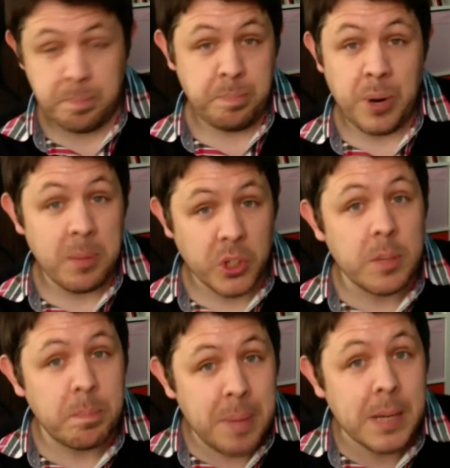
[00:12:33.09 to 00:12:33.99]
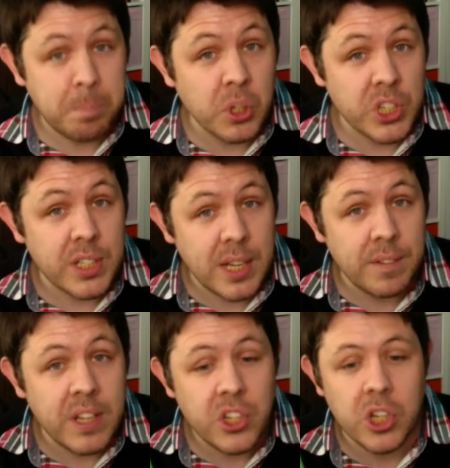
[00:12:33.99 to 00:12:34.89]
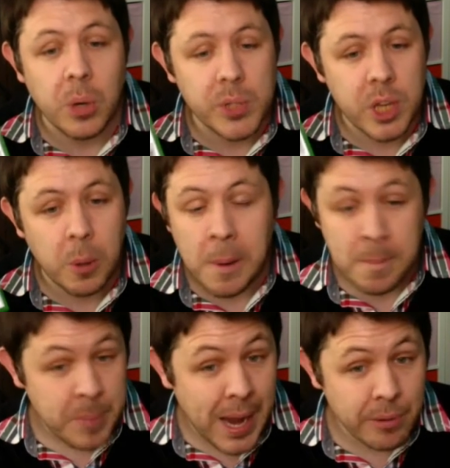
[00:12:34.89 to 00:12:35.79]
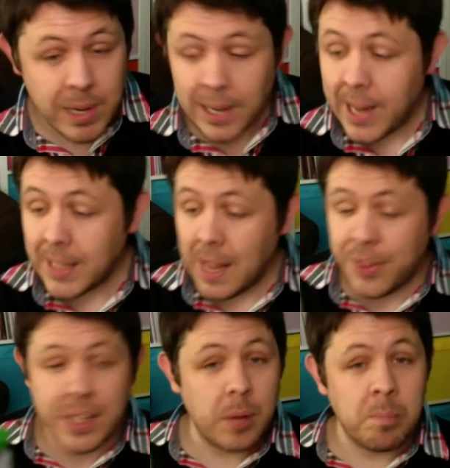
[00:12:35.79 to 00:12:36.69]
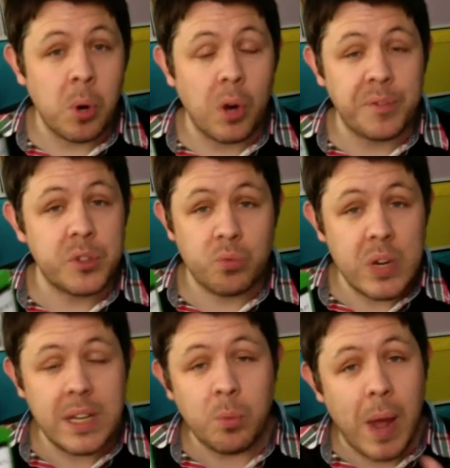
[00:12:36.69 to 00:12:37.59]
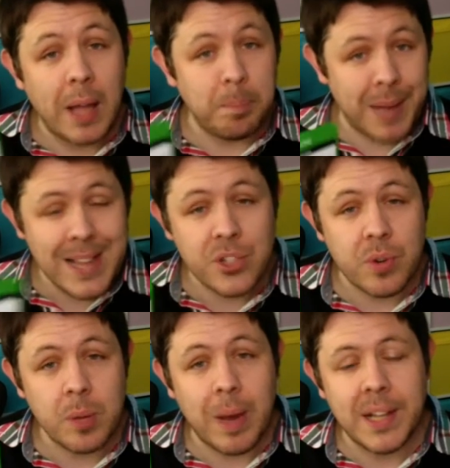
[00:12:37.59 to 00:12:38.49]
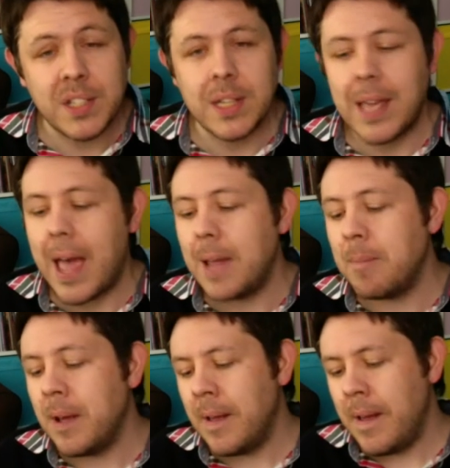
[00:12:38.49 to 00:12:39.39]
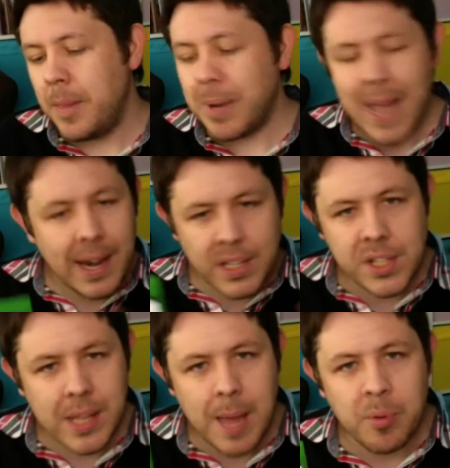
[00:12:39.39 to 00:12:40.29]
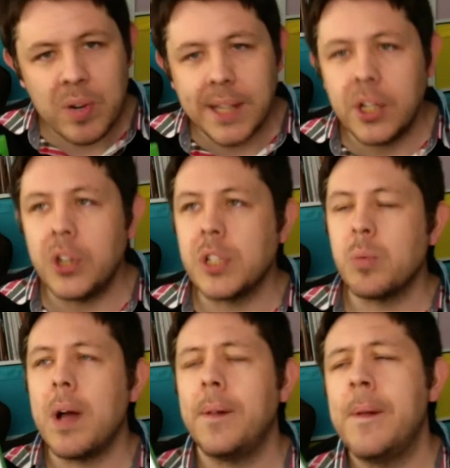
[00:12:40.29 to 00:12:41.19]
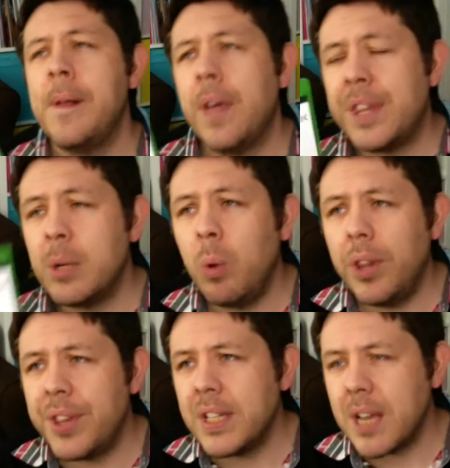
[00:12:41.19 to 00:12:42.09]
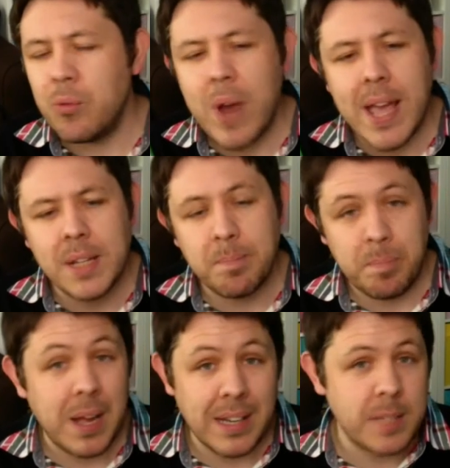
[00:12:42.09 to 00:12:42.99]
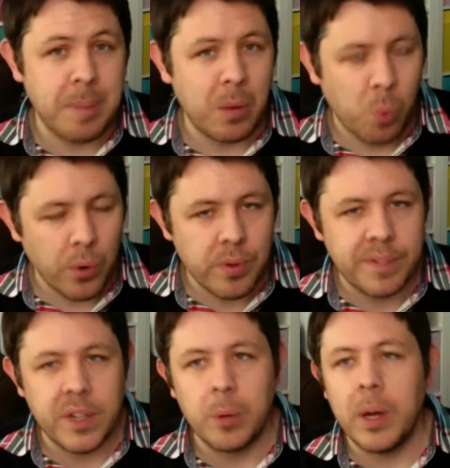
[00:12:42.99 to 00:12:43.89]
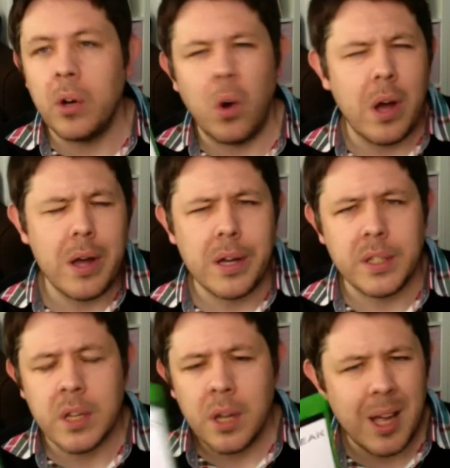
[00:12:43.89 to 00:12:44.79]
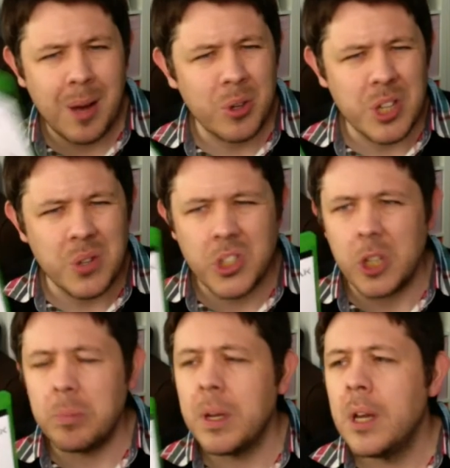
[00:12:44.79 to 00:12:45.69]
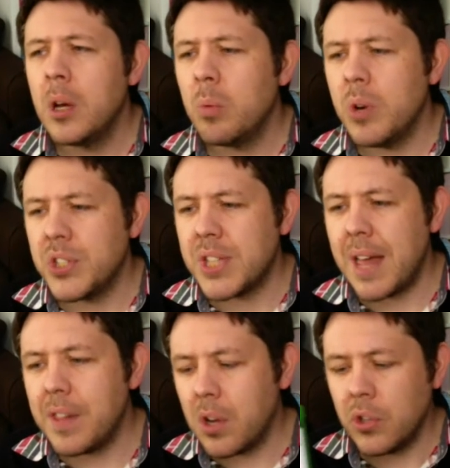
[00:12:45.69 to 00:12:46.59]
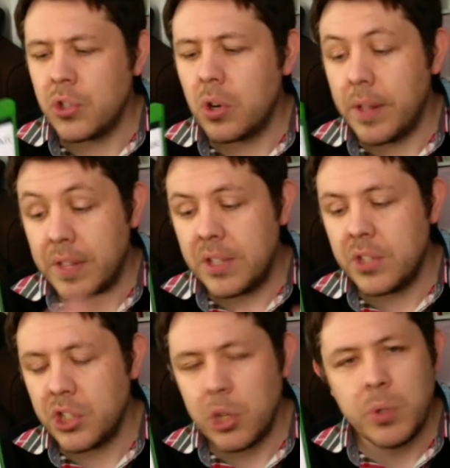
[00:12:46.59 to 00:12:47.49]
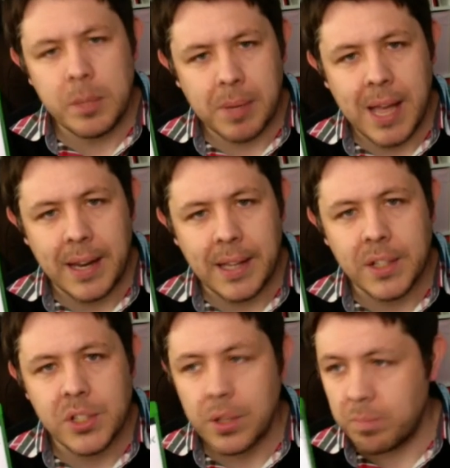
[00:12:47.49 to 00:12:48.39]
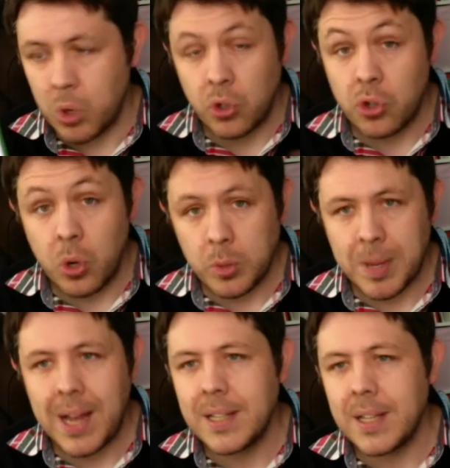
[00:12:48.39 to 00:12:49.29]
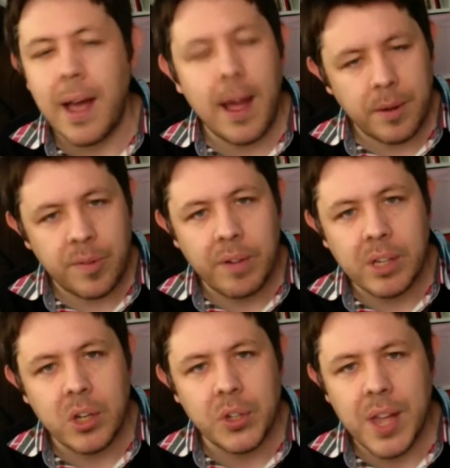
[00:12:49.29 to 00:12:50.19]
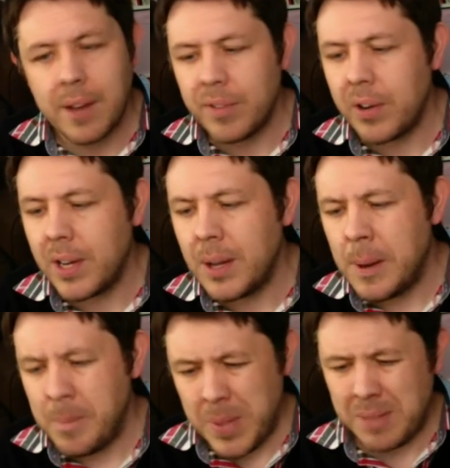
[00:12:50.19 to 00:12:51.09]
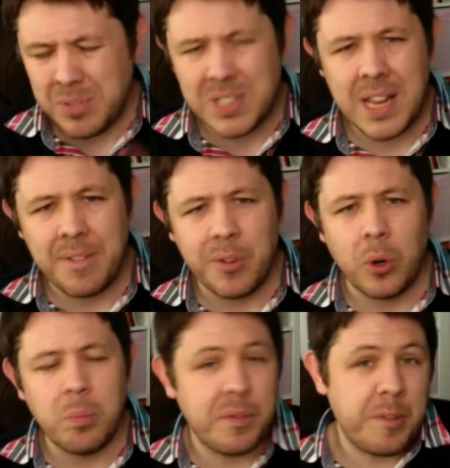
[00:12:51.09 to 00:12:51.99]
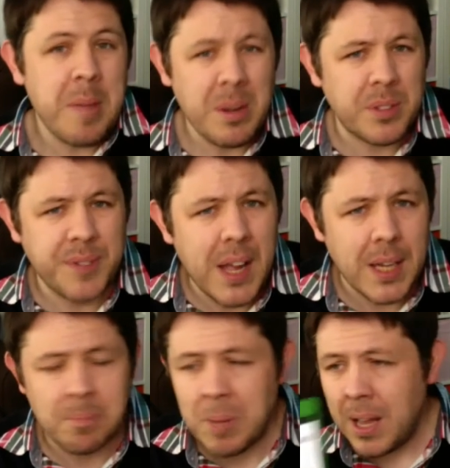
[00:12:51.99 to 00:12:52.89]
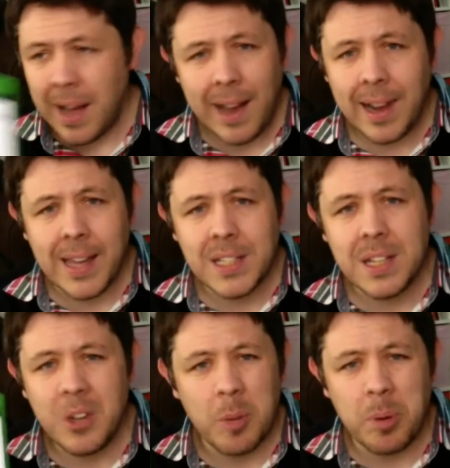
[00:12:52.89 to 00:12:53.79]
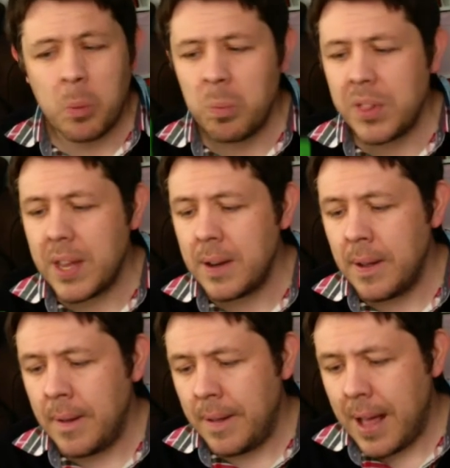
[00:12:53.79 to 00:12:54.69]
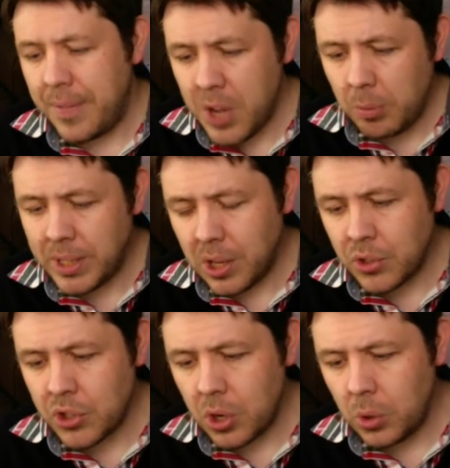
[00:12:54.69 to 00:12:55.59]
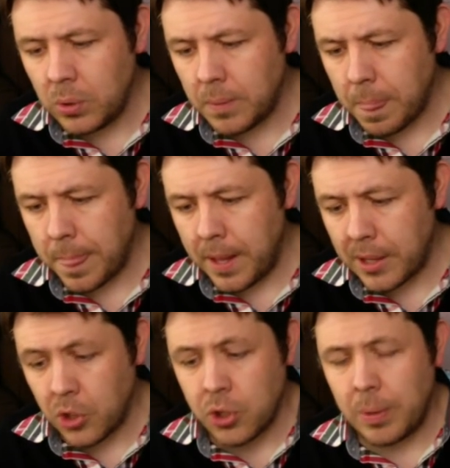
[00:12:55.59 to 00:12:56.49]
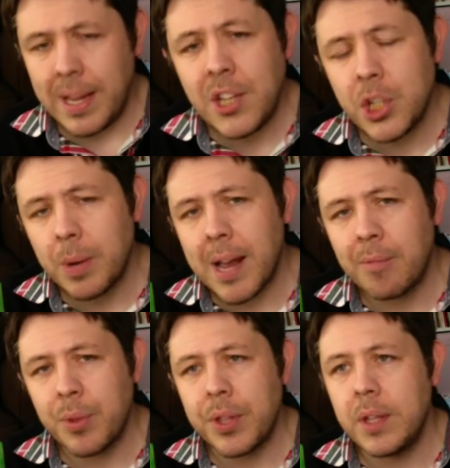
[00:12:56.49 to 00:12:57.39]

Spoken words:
pretty much a big budget TV show. So I really like it. I think it morphs really well, blends really well into the game. The mechanics of the game are really good as well. I think one of the things I read, at least by one reviewer, or heard on YouTube, was that the shooting mechanics, the controls behind it aren't very good. They aren't very stiff. But for me, it was fine. I liked it, not a problem with it. The only controller issue I'd have with